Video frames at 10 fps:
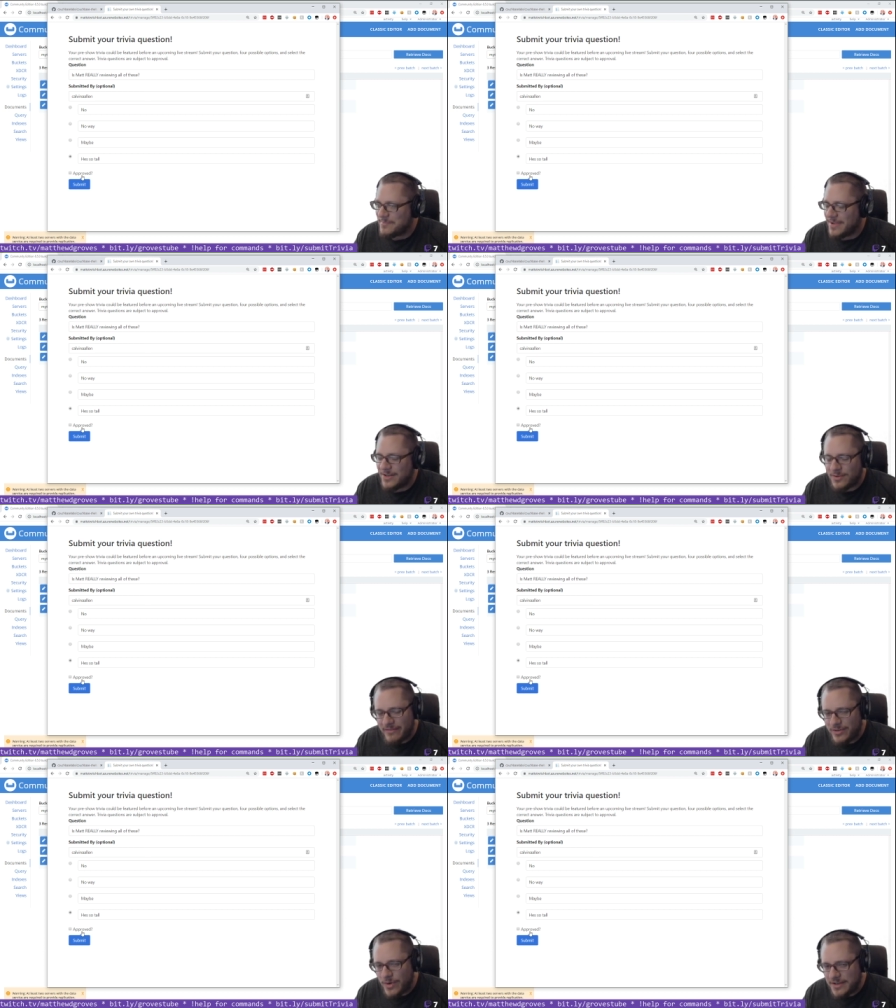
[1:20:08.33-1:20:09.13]
but I don't
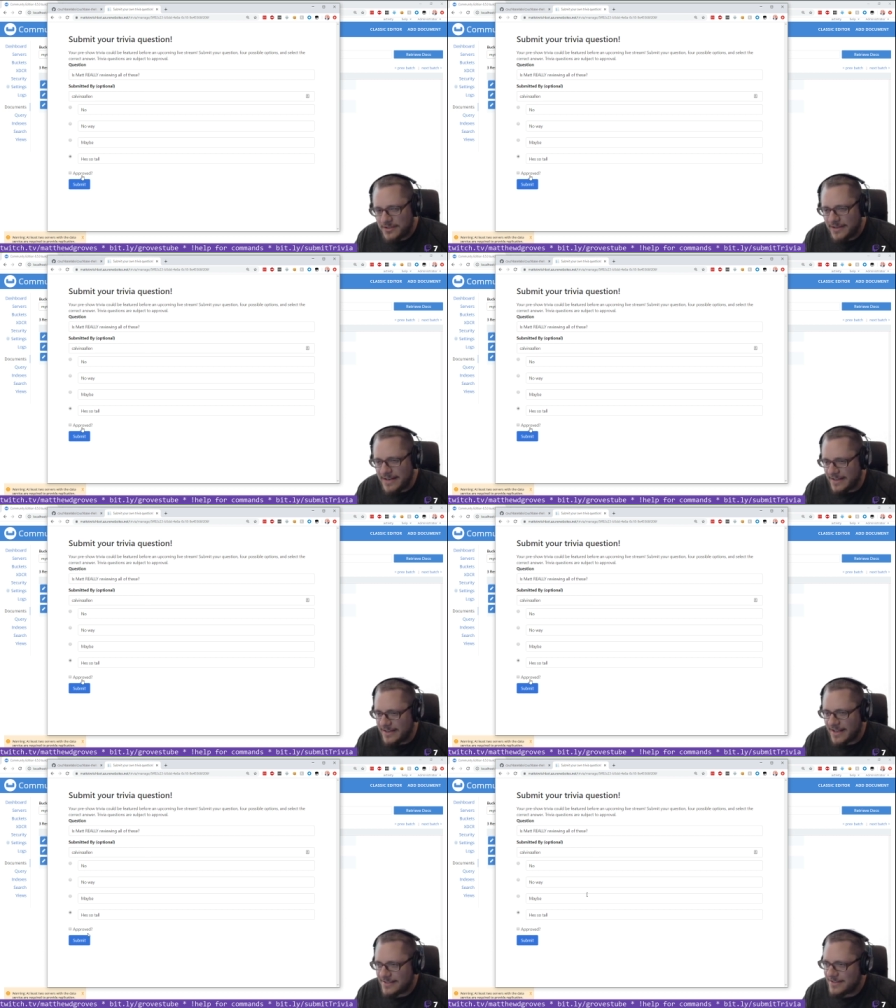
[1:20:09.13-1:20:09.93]
have any way of deleting
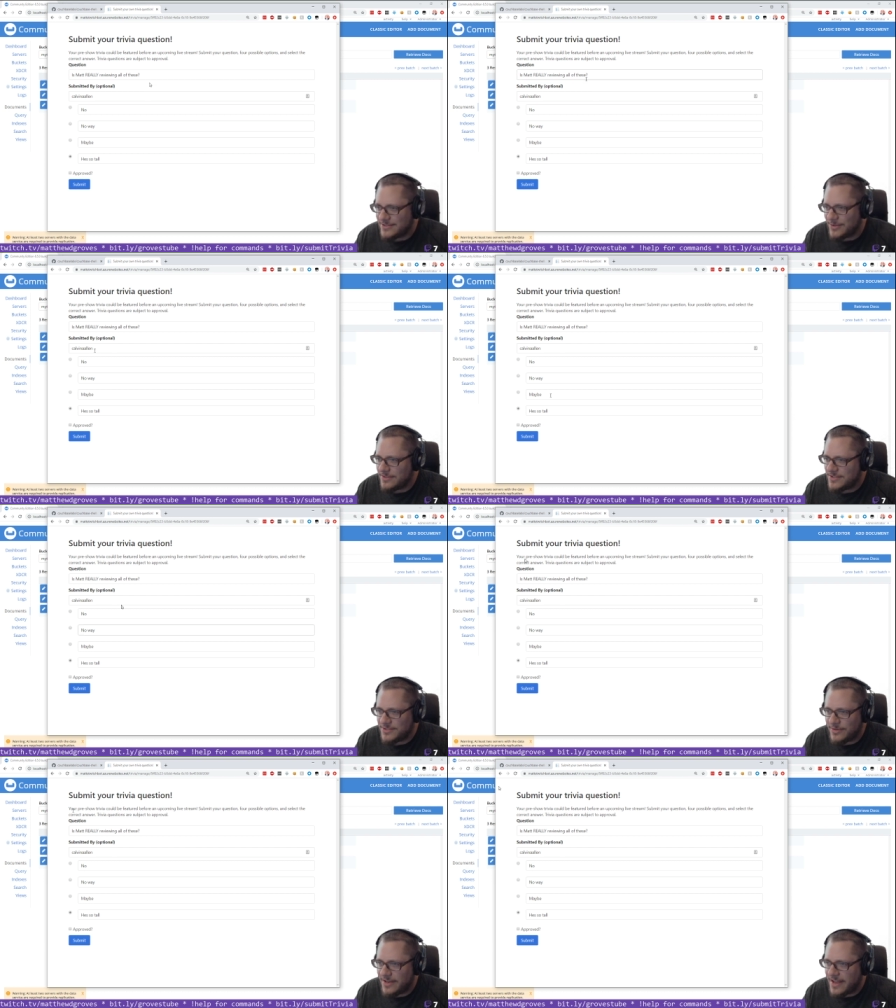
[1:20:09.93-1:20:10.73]
it yet. So it's
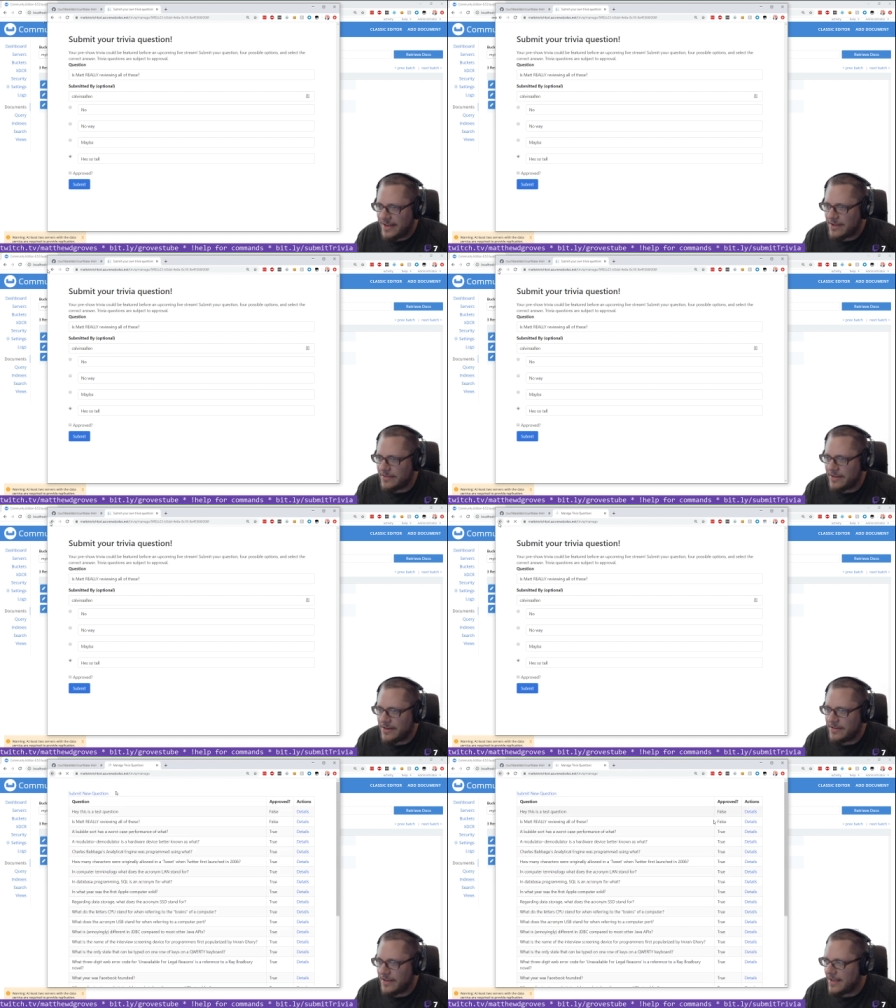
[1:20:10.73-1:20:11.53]
just going to hang out in
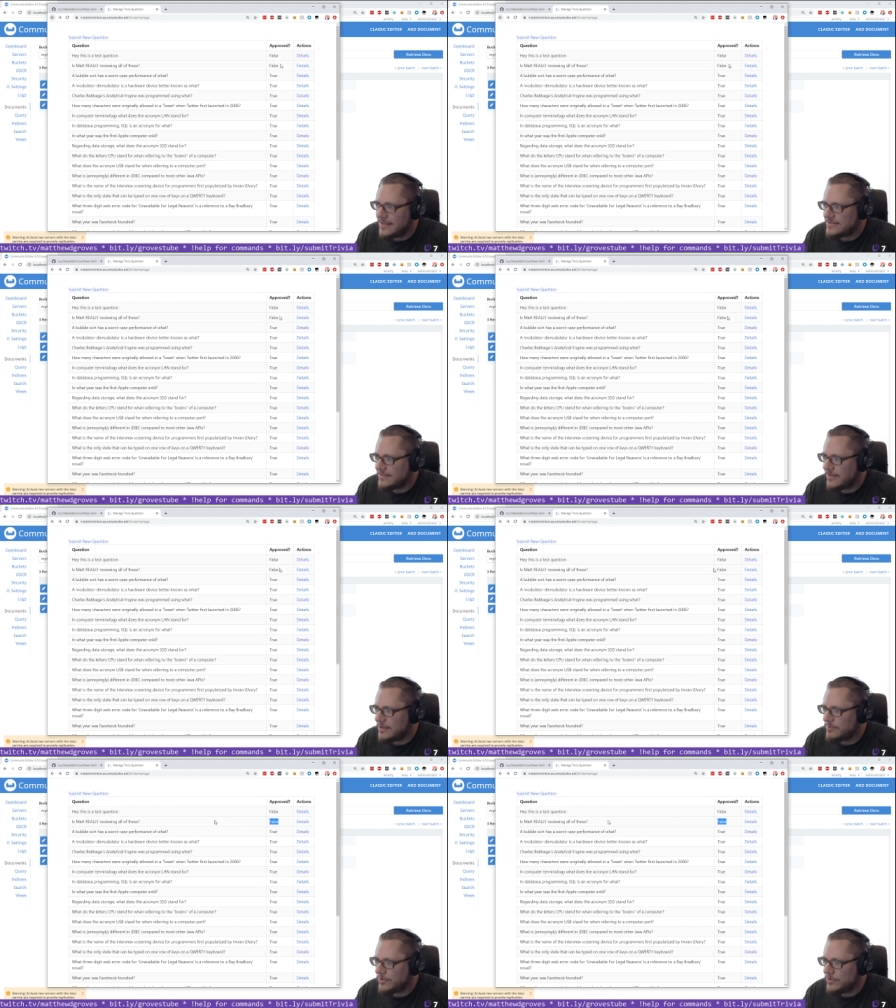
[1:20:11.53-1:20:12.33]
there as
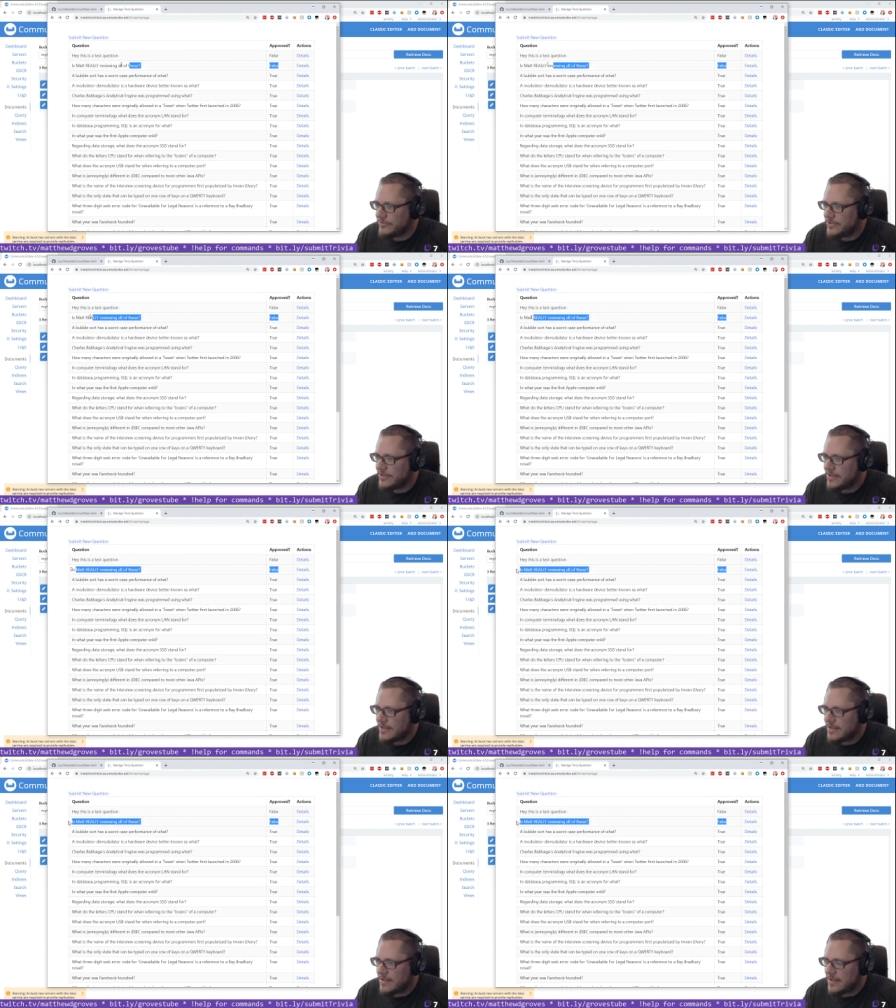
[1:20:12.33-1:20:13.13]
unapproved.
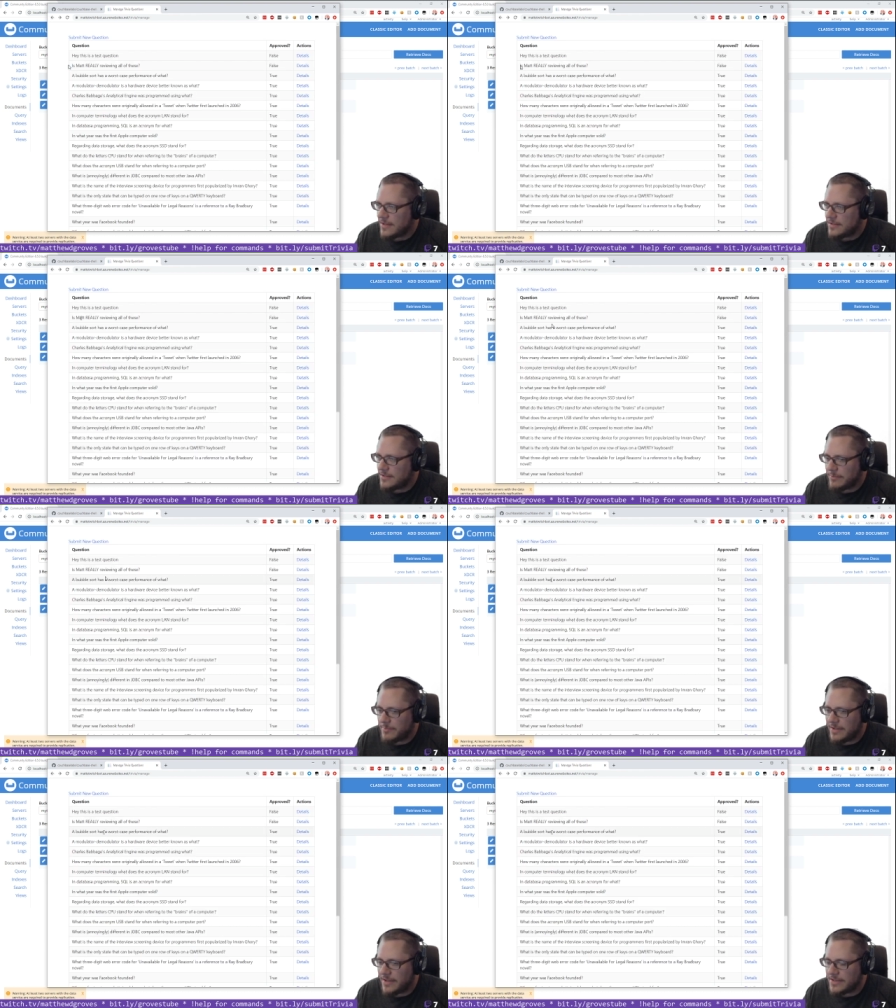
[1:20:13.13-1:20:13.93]
It's the top
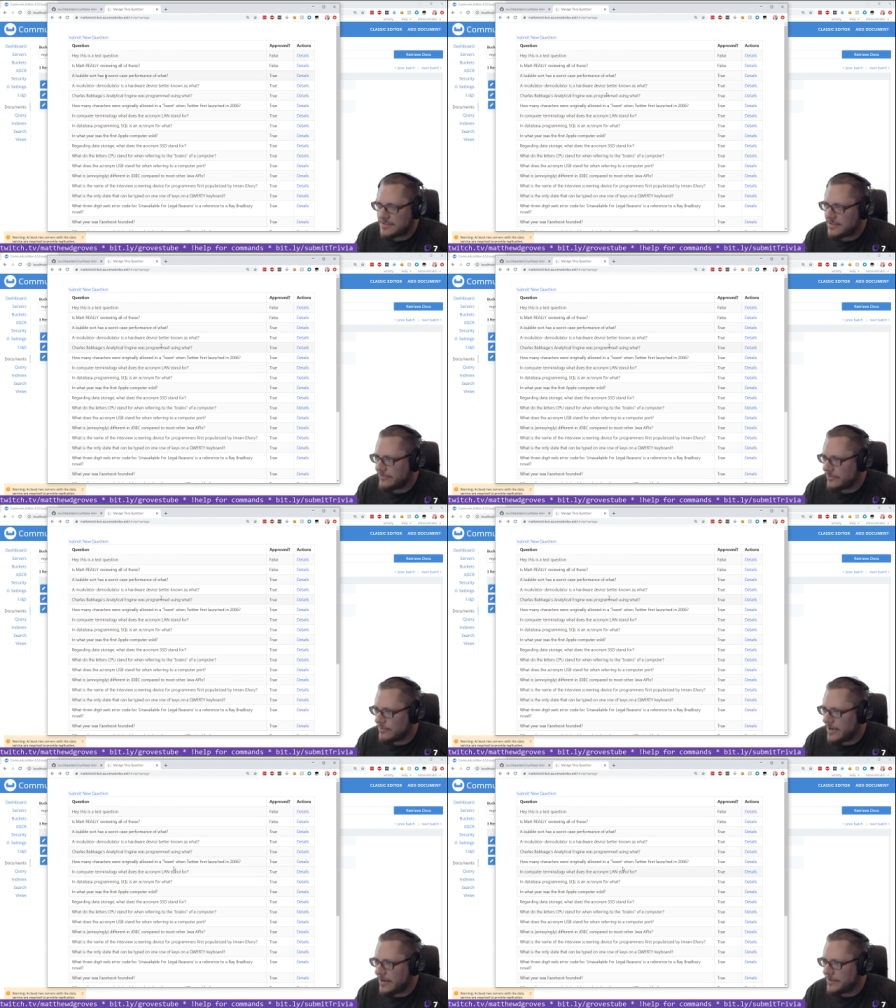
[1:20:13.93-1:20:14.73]
of my list for
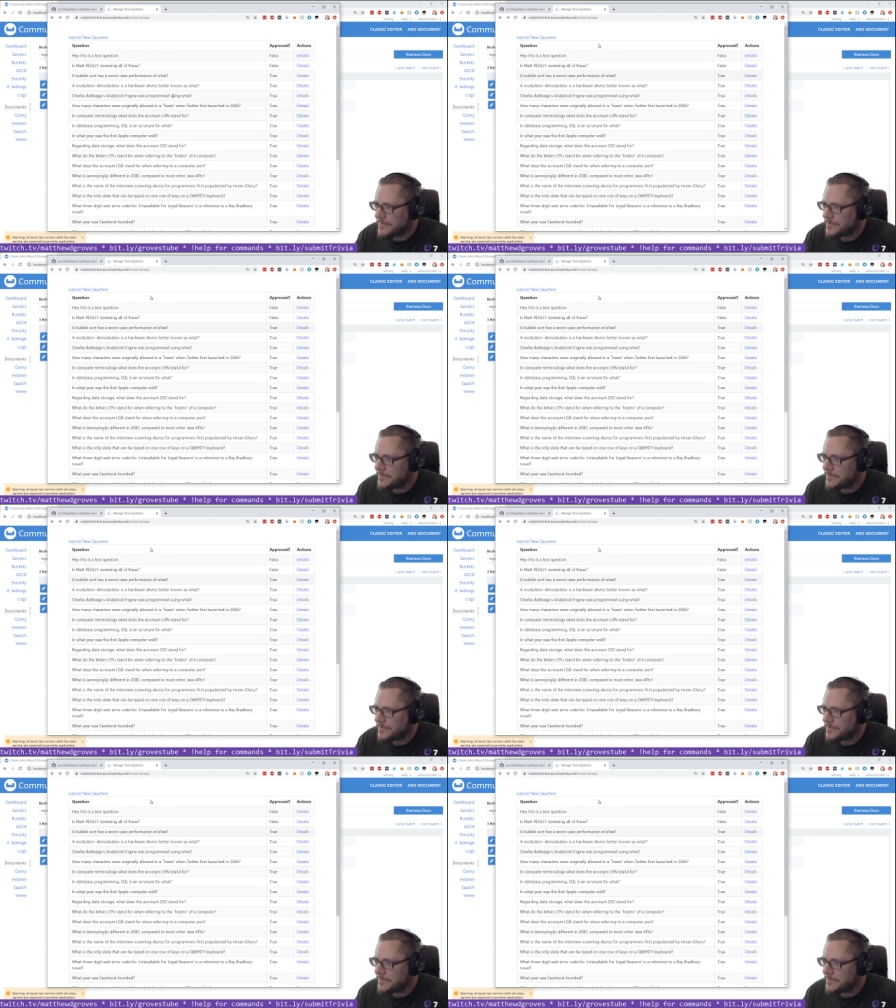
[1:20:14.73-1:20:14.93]
a while.